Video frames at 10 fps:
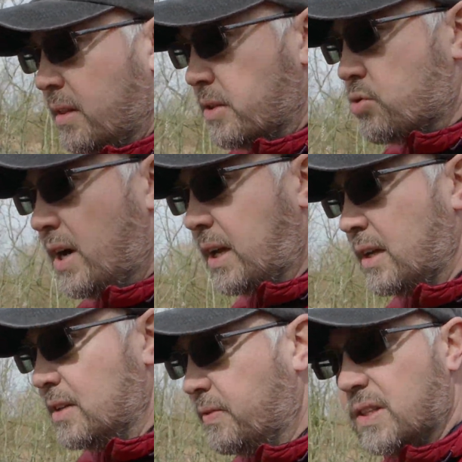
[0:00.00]
The
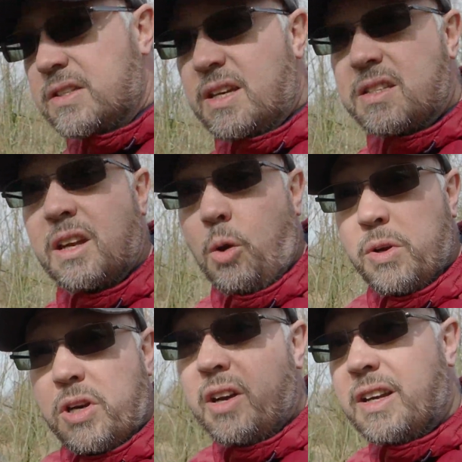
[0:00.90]
tracking is fantastic. I
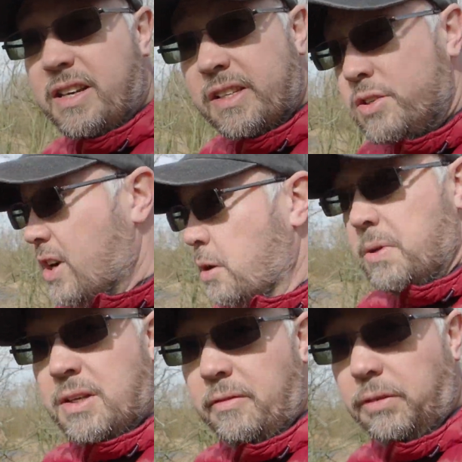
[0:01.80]
wish I could actually track a
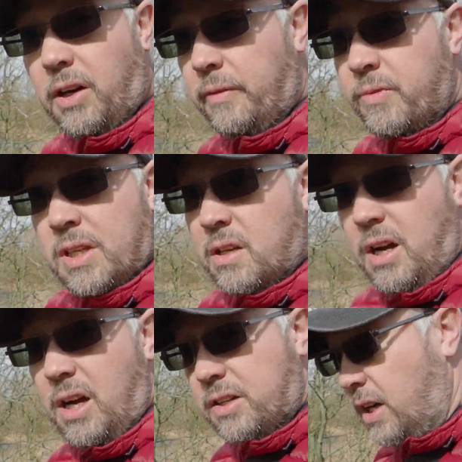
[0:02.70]
bird in flight.
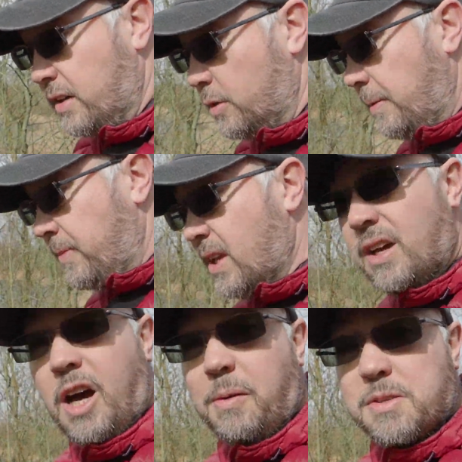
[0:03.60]
I can't do it.
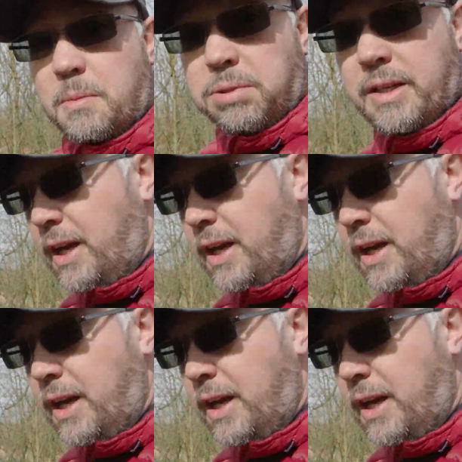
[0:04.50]
I'm actually bloody